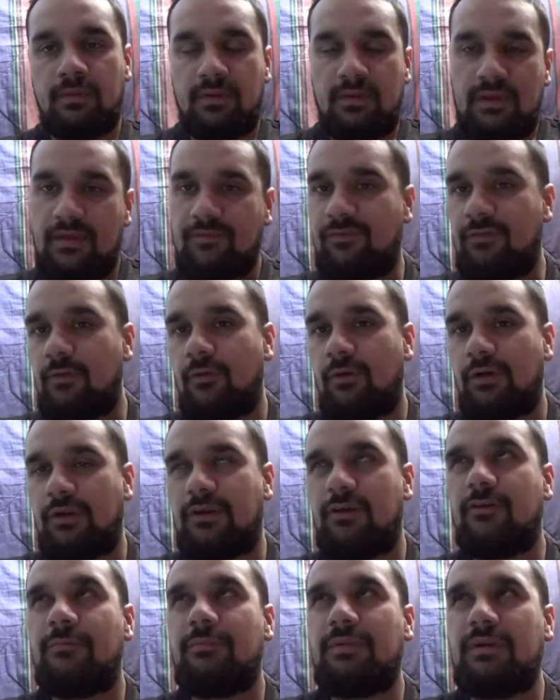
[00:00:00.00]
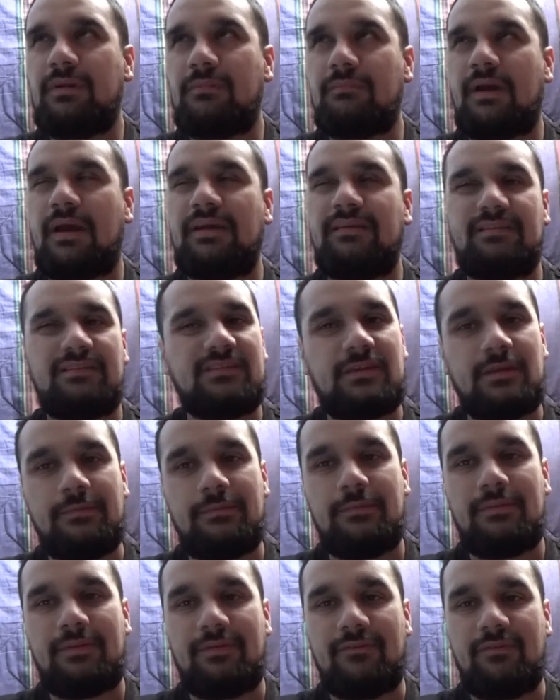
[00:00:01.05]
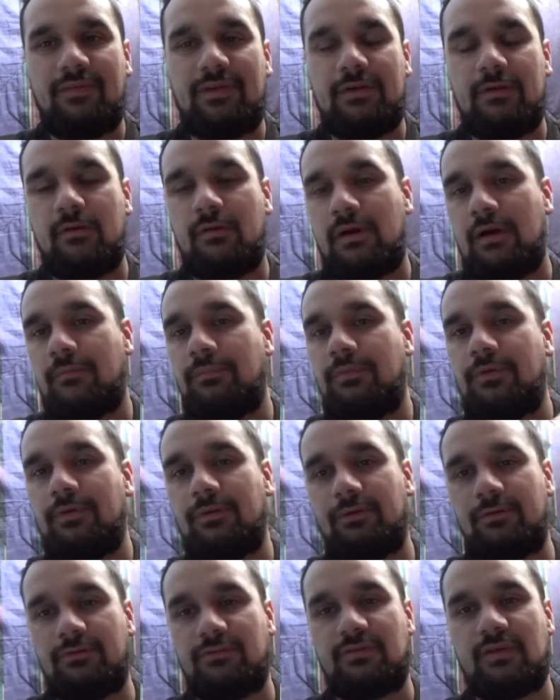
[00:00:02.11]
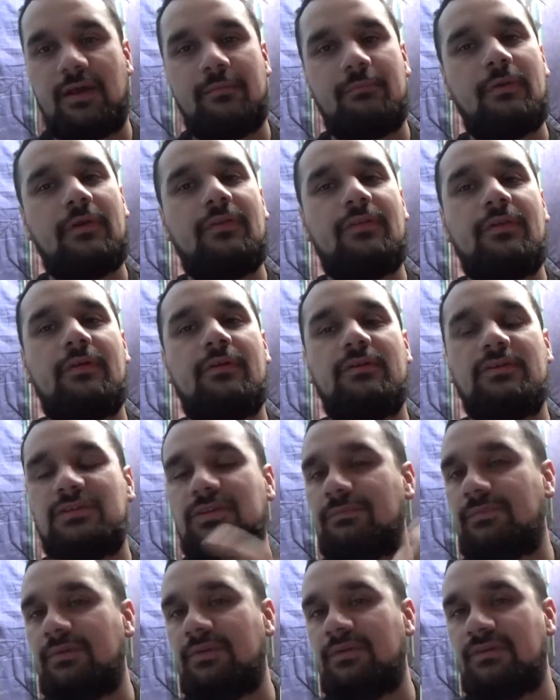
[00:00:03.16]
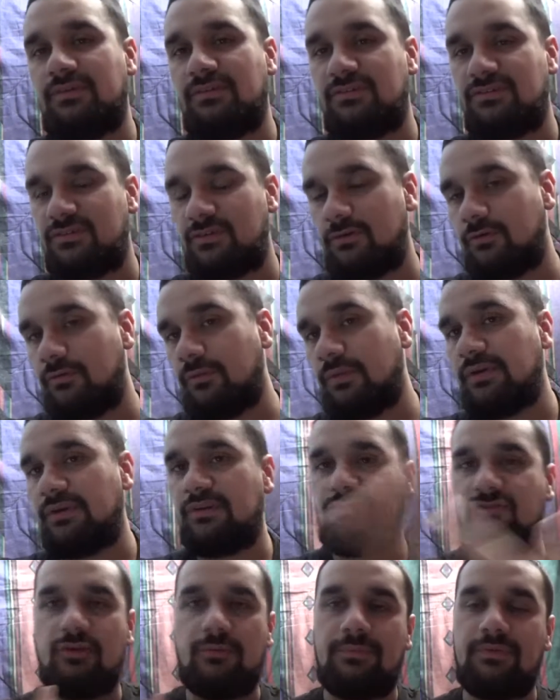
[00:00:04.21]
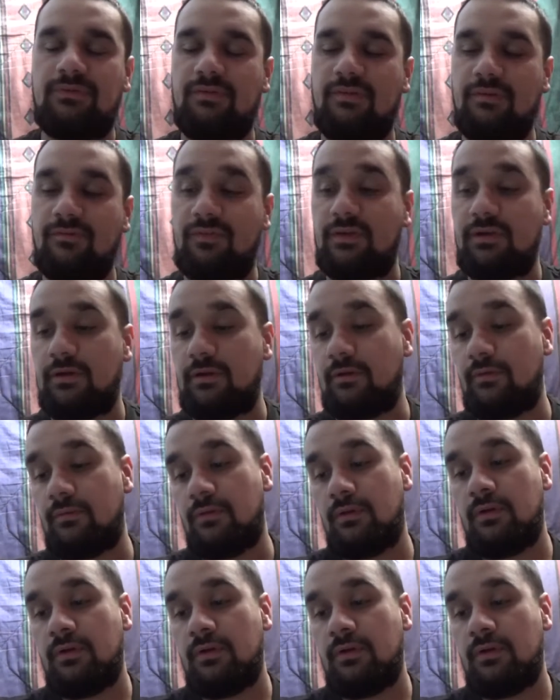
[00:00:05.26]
If you don't want to hear my disclaimer about the video, I'll put a little time right there or something to show when to jump into the video.